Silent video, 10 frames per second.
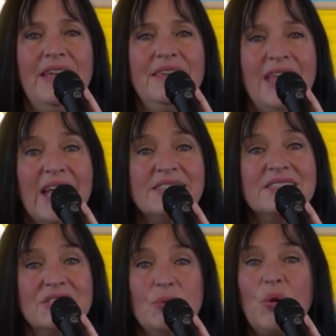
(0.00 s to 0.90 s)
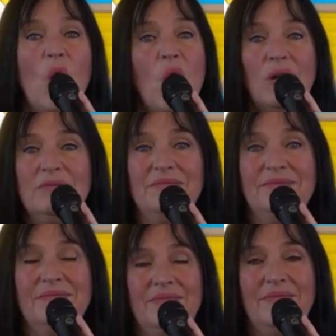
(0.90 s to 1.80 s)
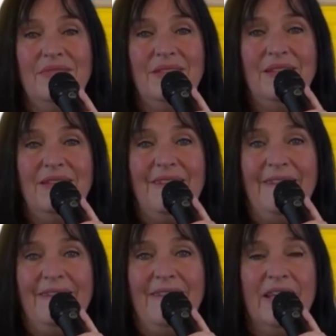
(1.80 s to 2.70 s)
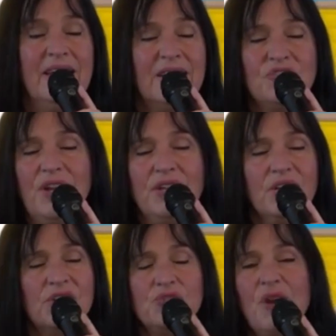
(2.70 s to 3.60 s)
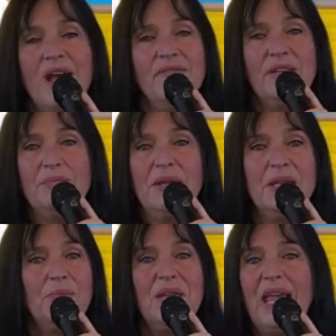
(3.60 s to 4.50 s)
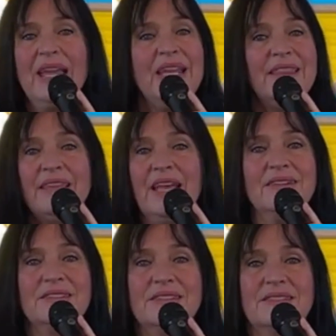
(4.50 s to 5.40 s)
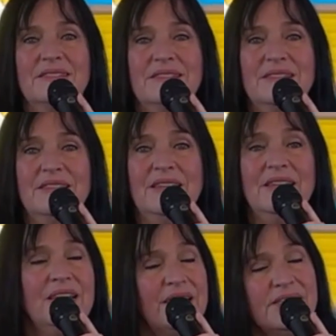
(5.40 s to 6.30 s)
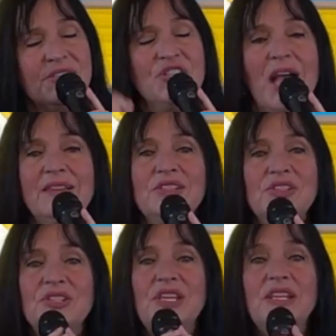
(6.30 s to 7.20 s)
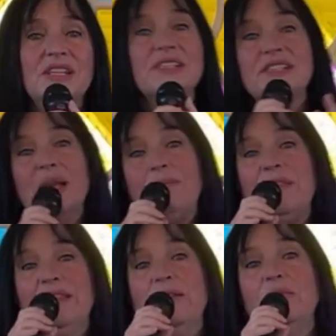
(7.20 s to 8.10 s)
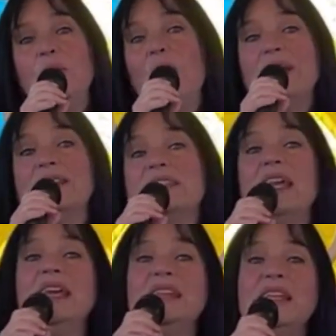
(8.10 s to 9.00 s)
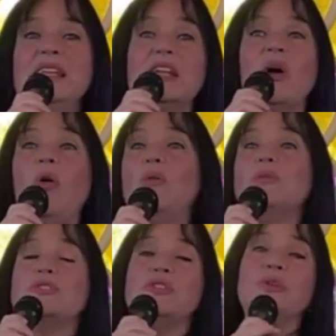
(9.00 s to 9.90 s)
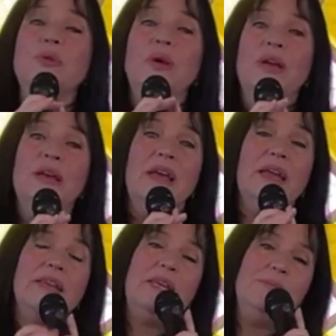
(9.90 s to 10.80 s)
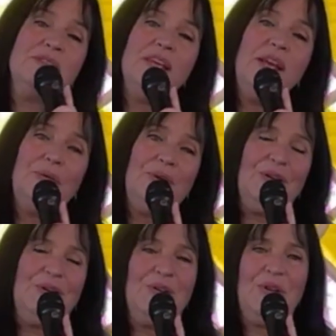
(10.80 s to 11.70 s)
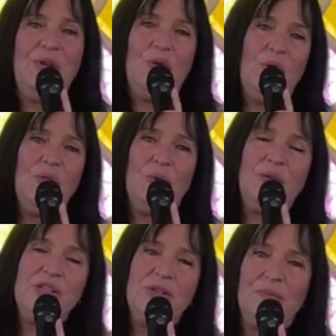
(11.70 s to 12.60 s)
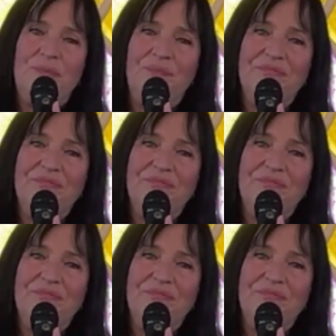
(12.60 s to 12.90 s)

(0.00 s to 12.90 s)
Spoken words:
yes to it all and not try to contrive it and make it be anything else. It is a challenge indeed. It is something that we want to stand in and hold to and keep sacred in all that we do.